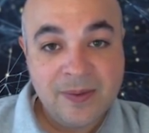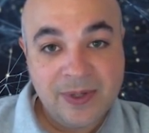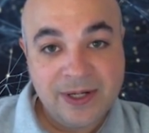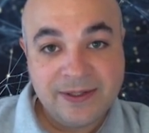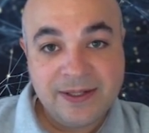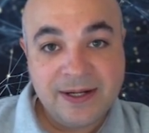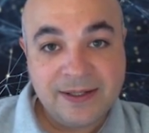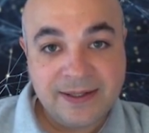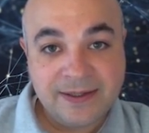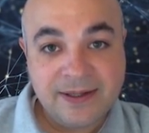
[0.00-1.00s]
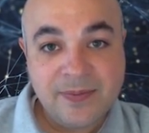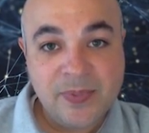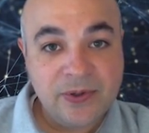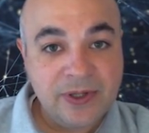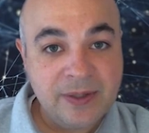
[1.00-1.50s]
but is seen as a
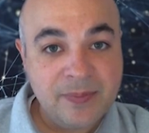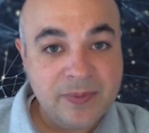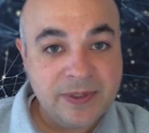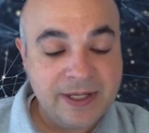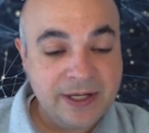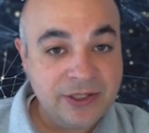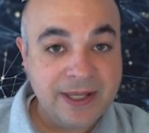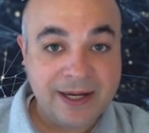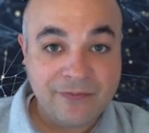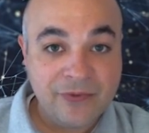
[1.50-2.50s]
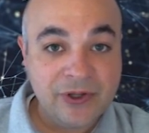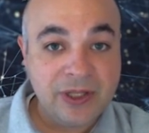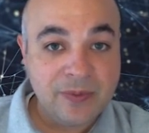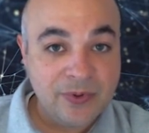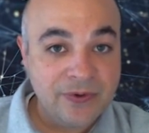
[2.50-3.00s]
simple implementation that can
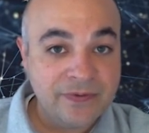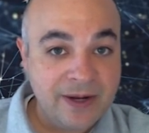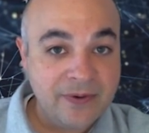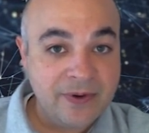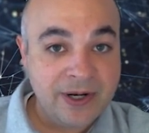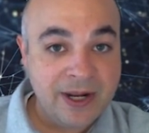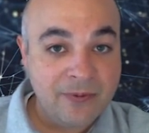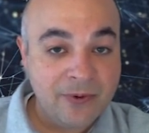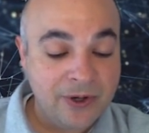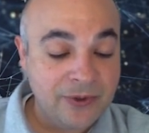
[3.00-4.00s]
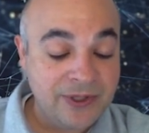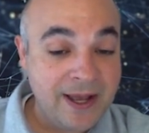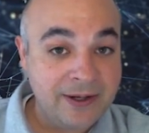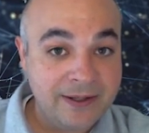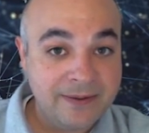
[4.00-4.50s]
really improve a network
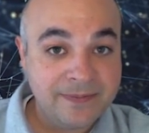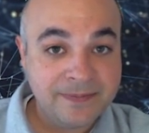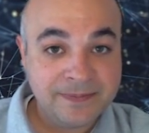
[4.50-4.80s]
without it.